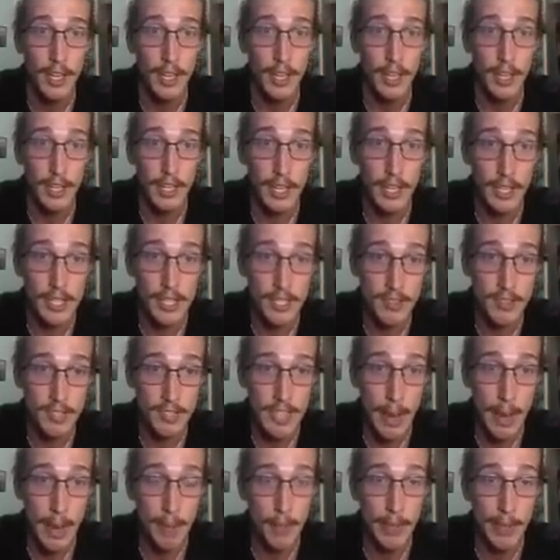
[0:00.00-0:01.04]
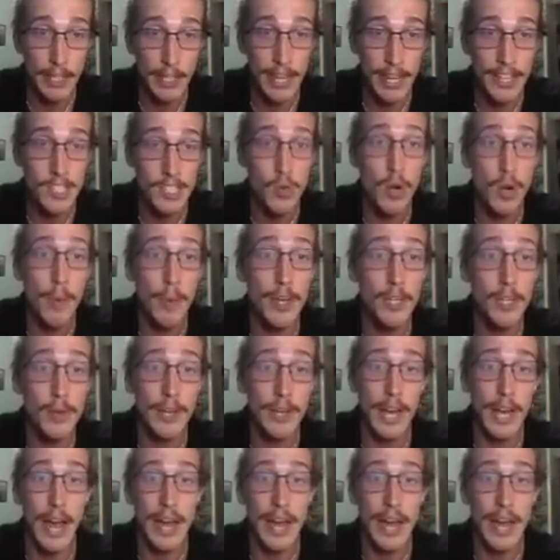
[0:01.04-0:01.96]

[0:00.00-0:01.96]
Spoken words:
He's stopping my leg. So what am I doing?